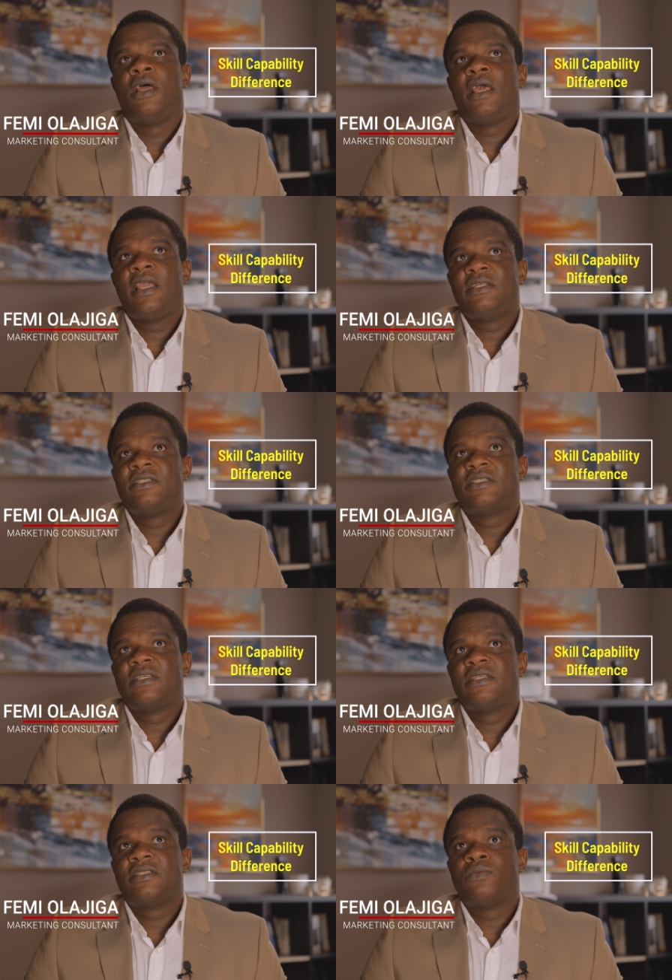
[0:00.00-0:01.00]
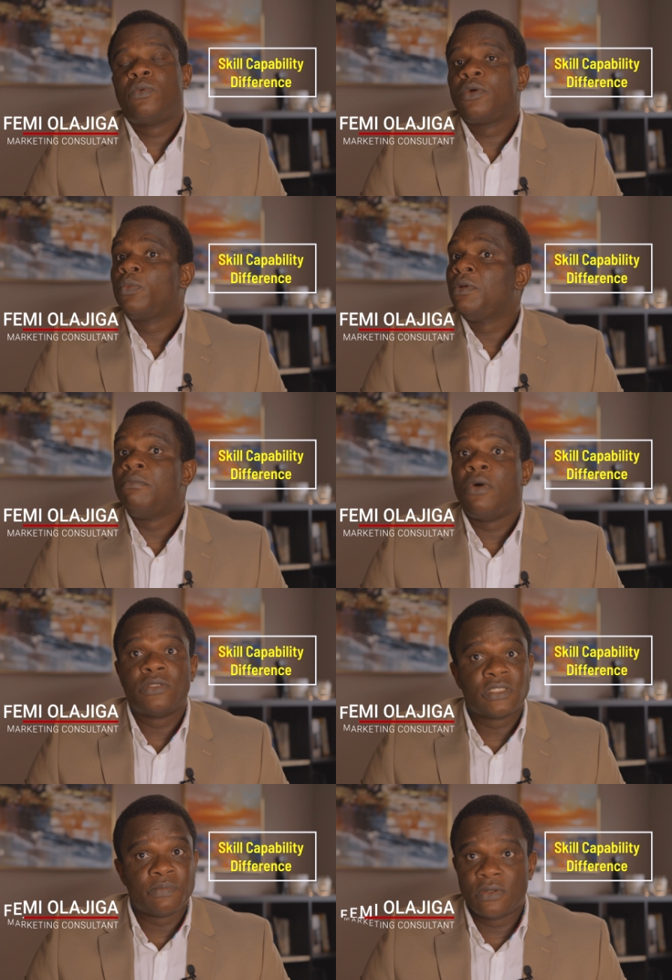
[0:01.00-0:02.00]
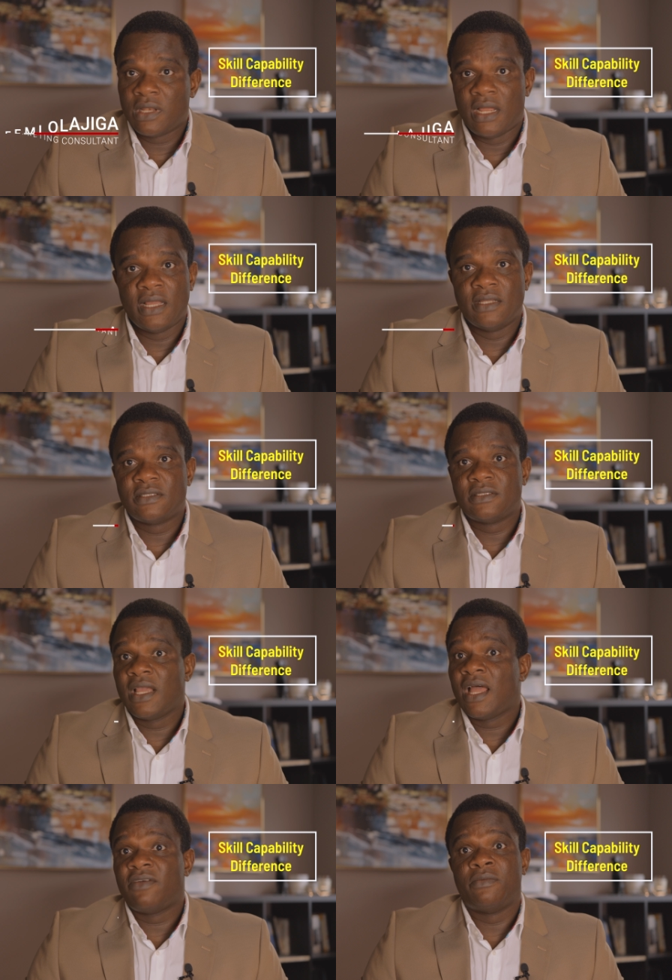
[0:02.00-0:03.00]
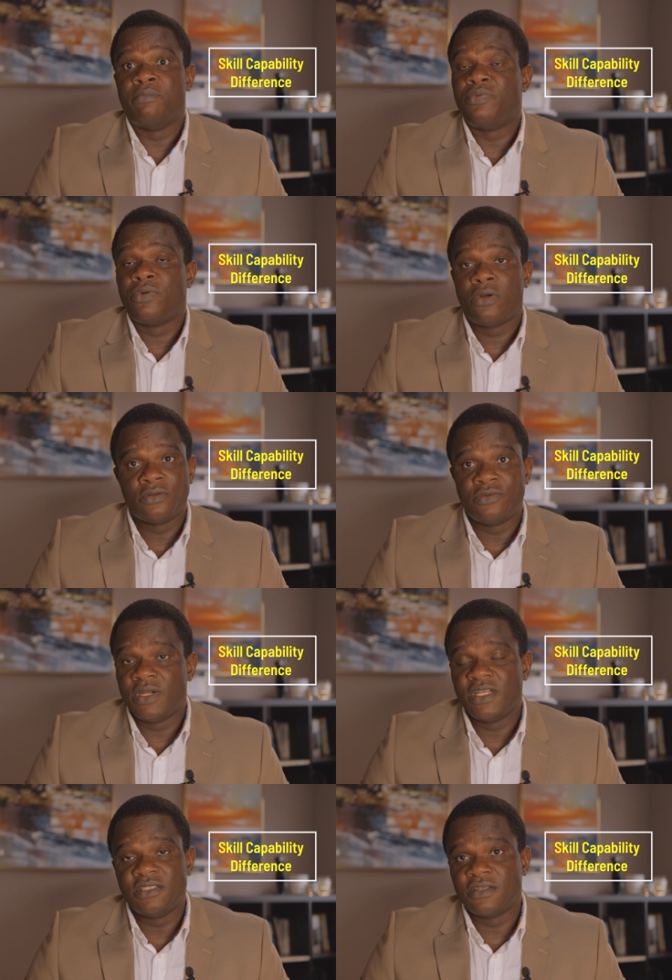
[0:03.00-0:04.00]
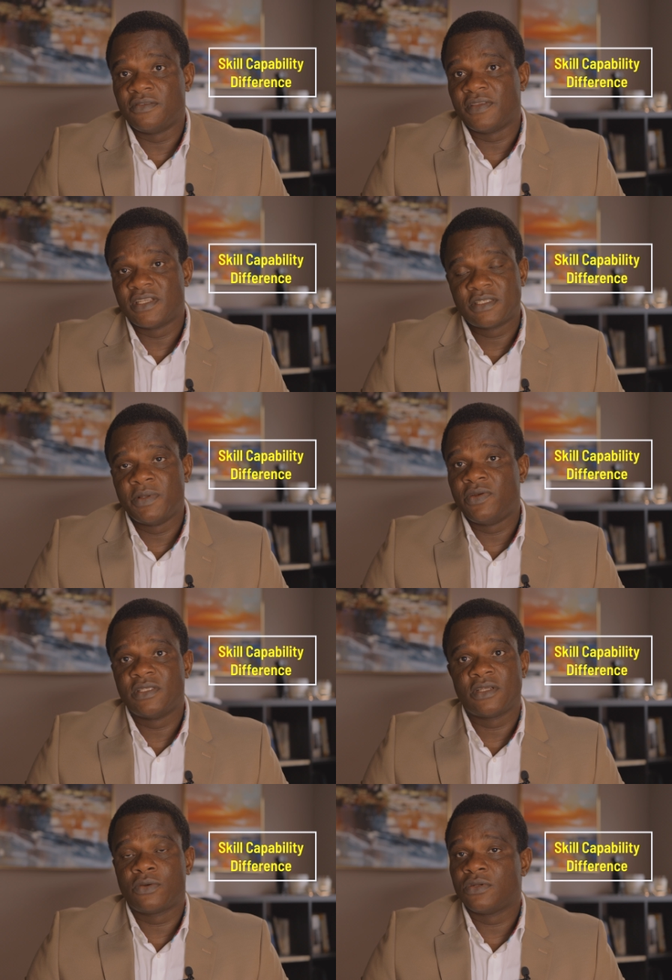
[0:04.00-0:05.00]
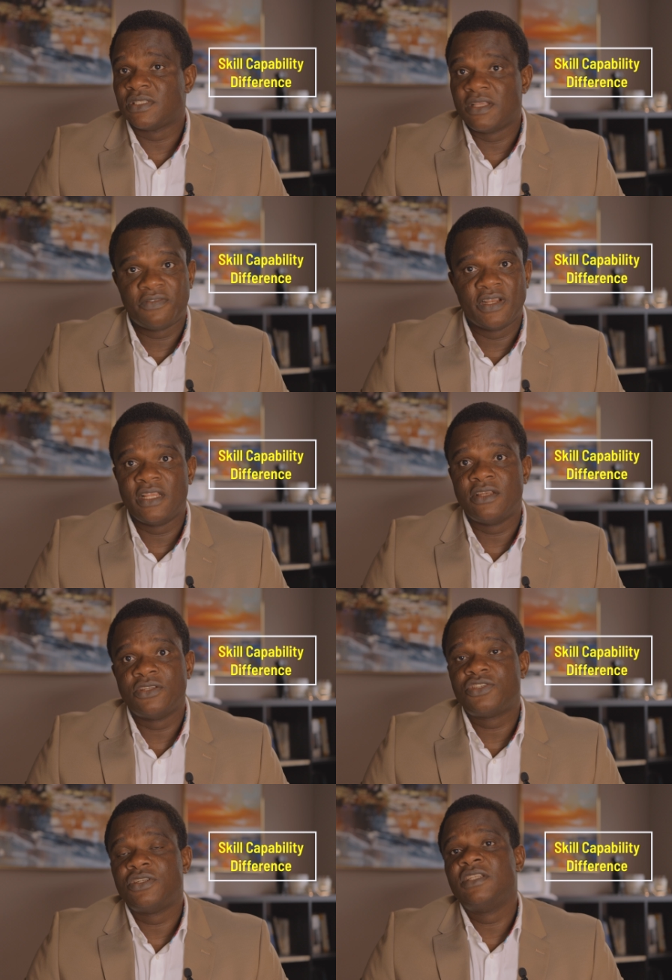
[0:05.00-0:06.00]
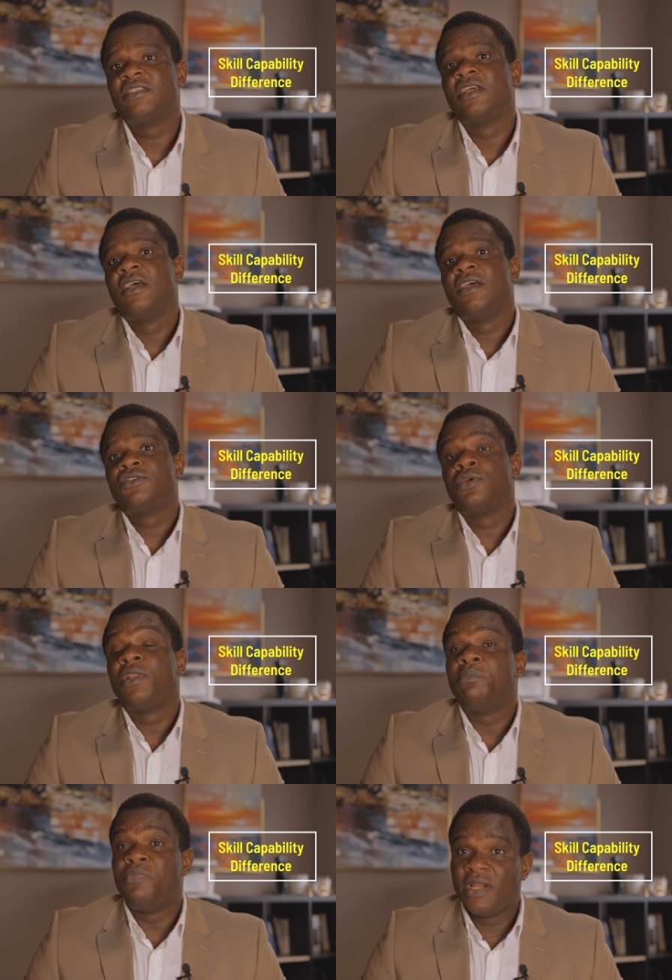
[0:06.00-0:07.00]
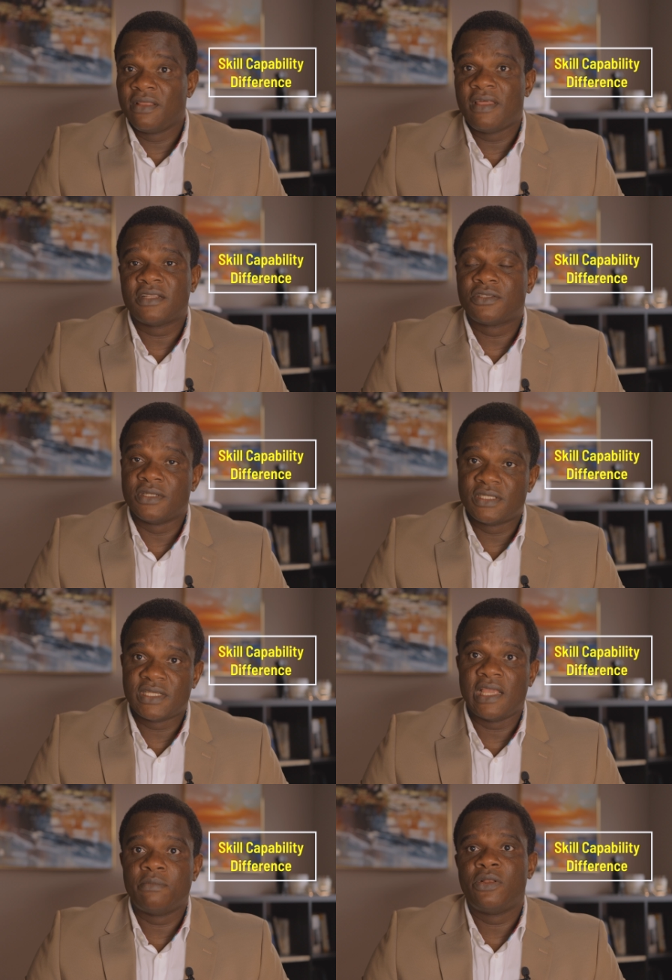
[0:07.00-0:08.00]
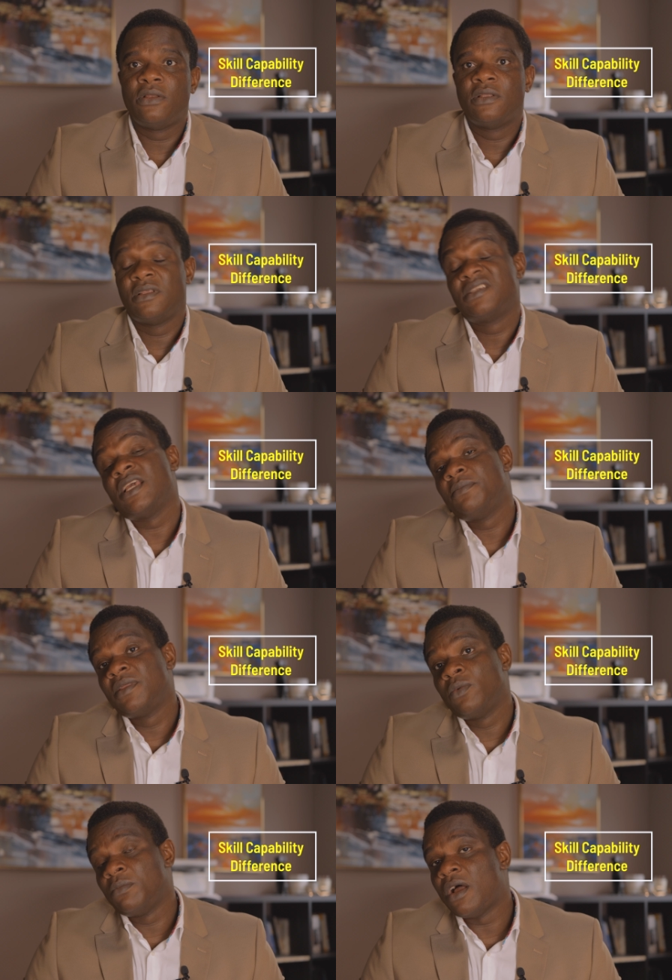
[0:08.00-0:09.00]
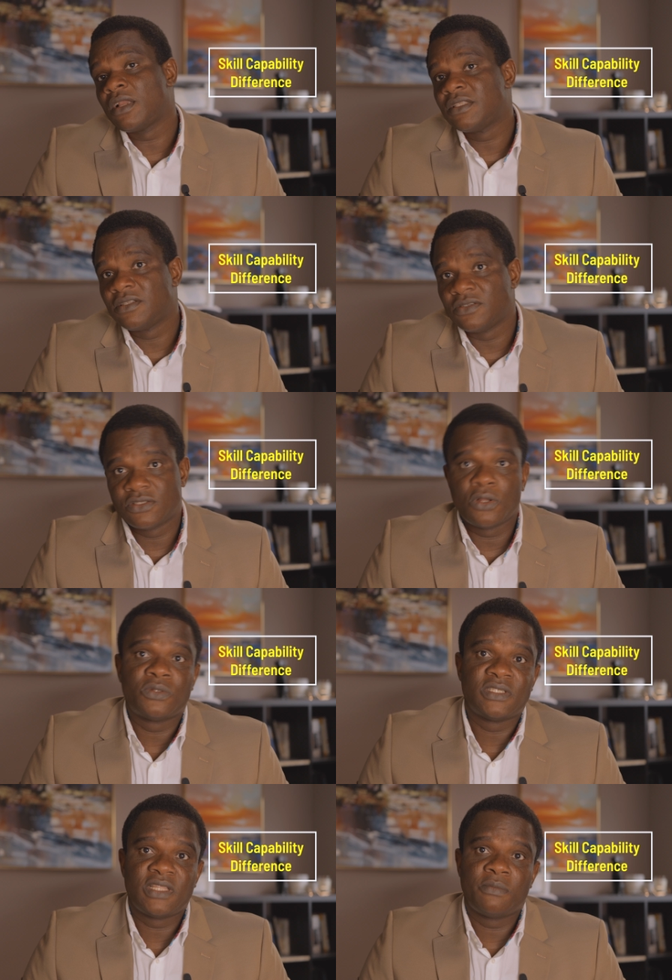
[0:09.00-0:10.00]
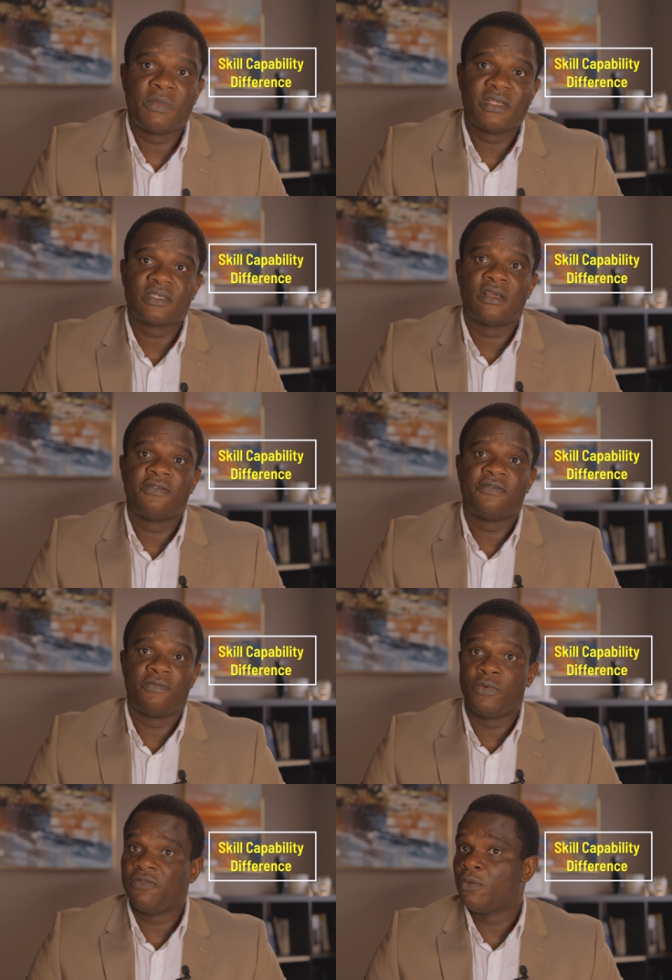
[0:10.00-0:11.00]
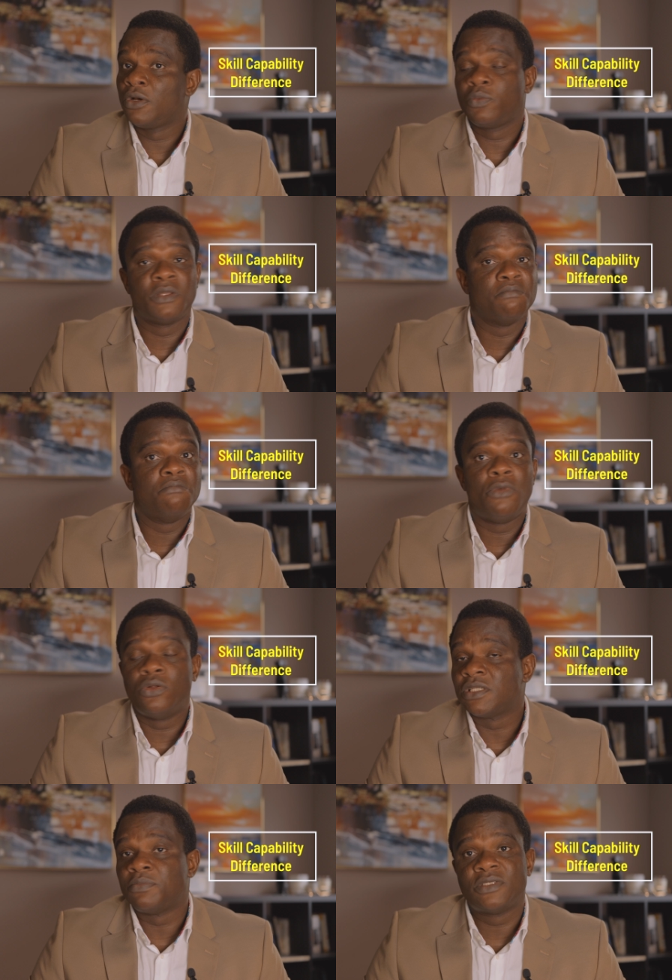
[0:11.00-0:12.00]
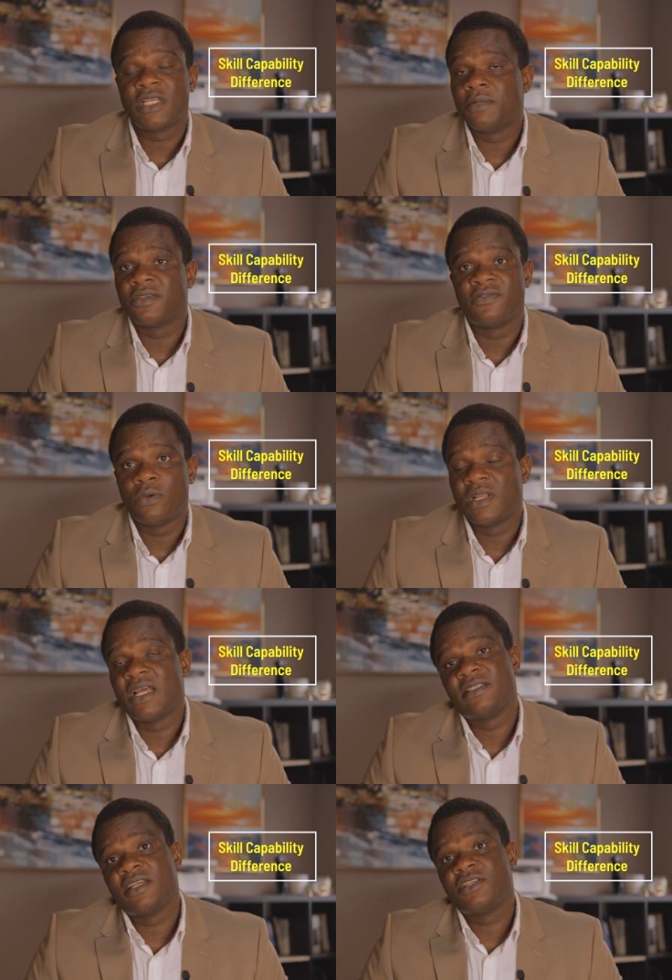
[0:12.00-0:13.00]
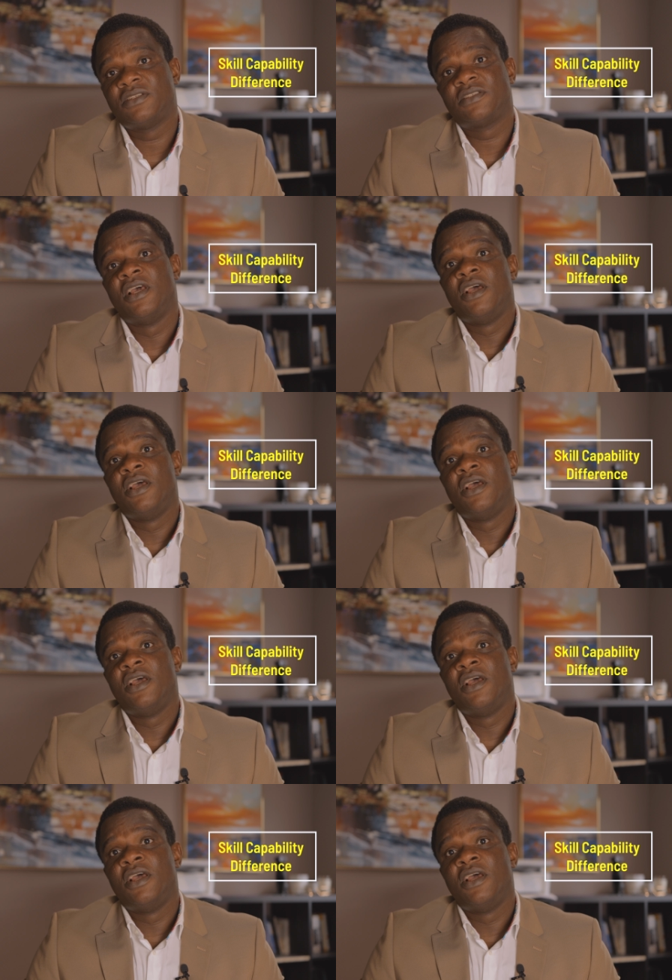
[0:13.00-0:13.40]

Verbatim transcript: agencies work with multiple clients. They have a broad range of experience across different industries, so they bring that to the table. The same thing with marketing consultants like myself. We've worked with multiple types of organizations,